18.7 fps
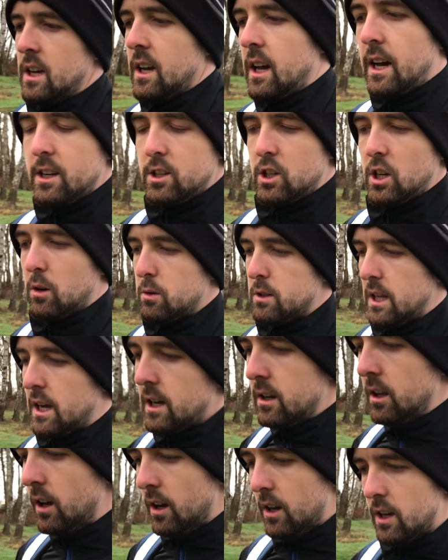had a chat with
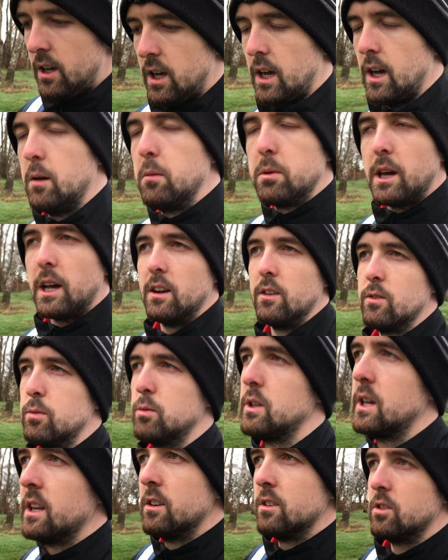Dan, kind
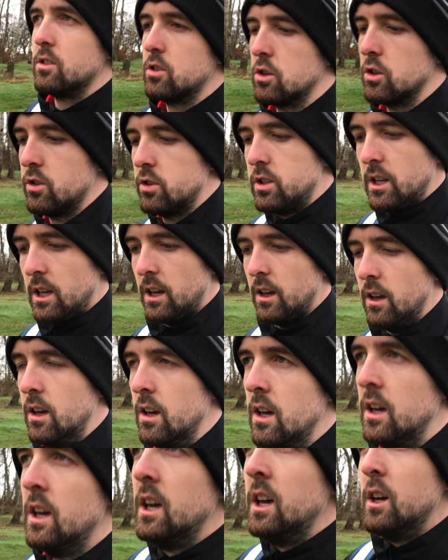of discussed it,
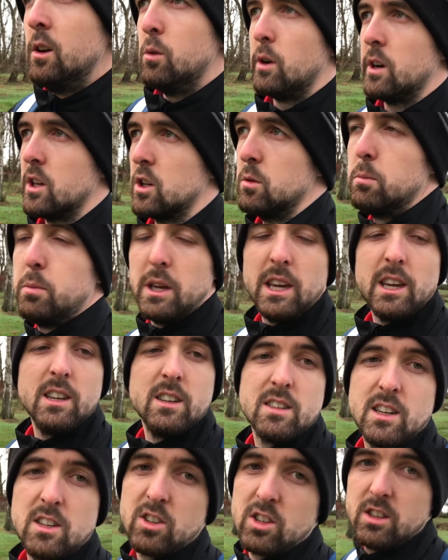what it could be, and
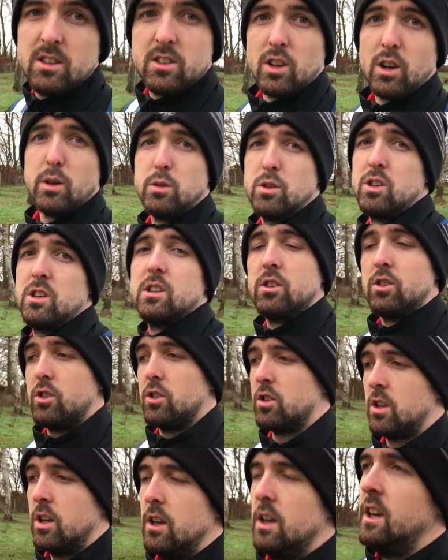essentially the solution is
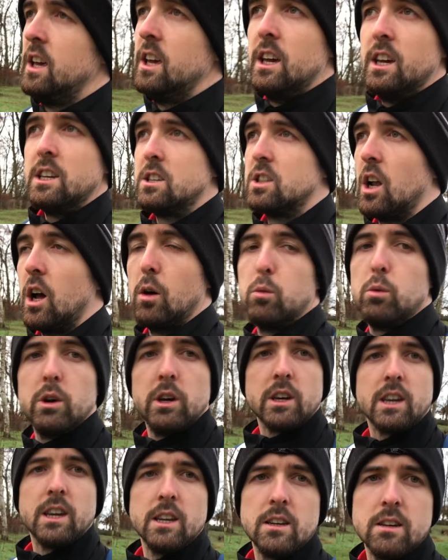just start
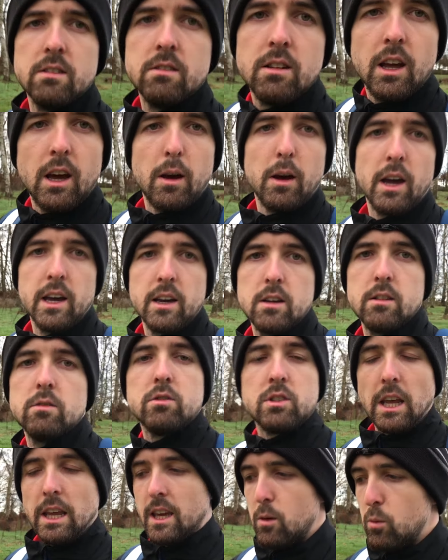working at
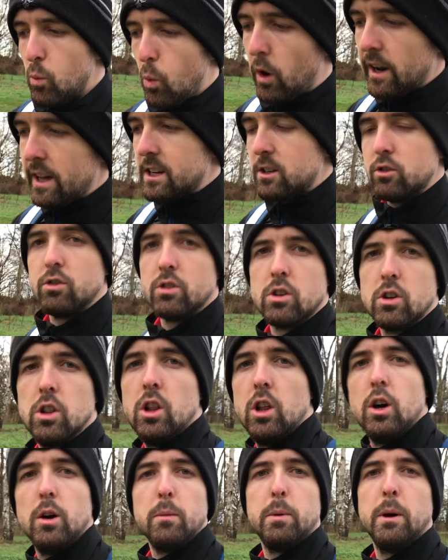taking 1 extra
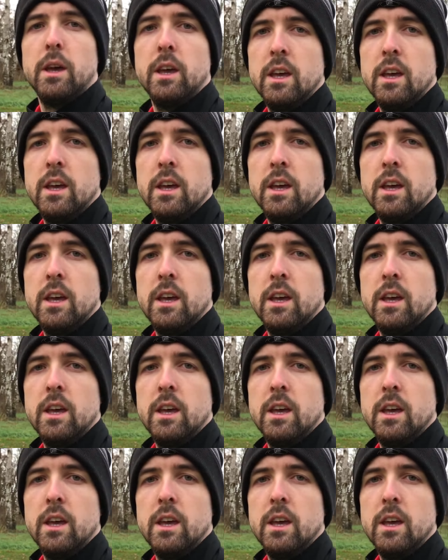club,